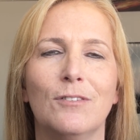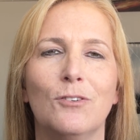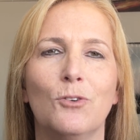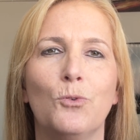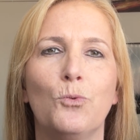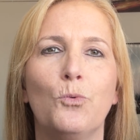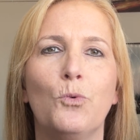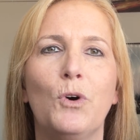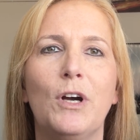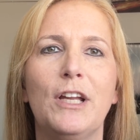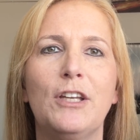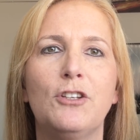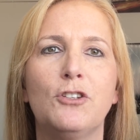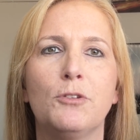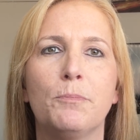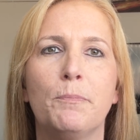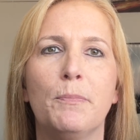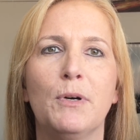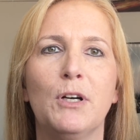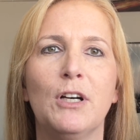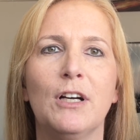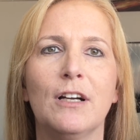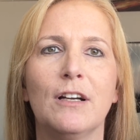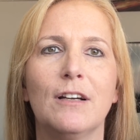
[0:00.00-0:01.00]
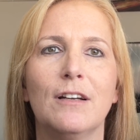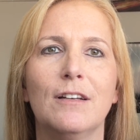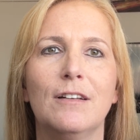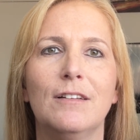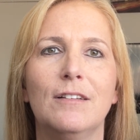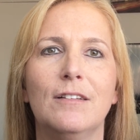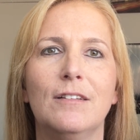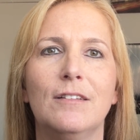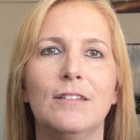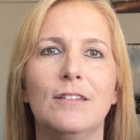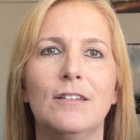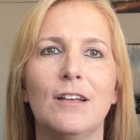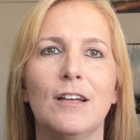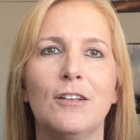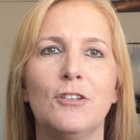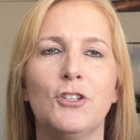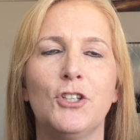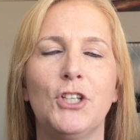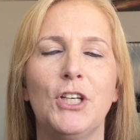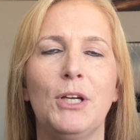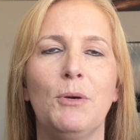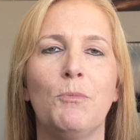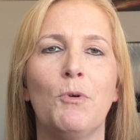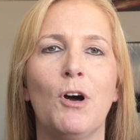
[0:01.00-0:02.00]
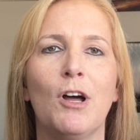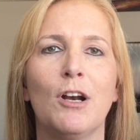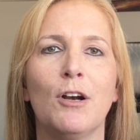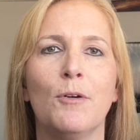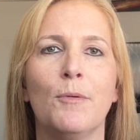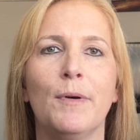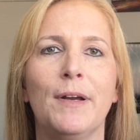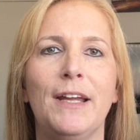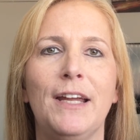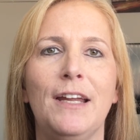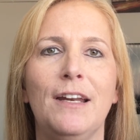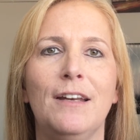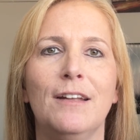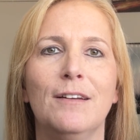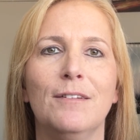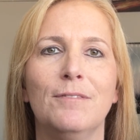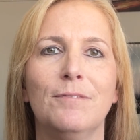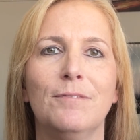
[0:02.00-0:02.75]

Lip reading: Which book does she want to read?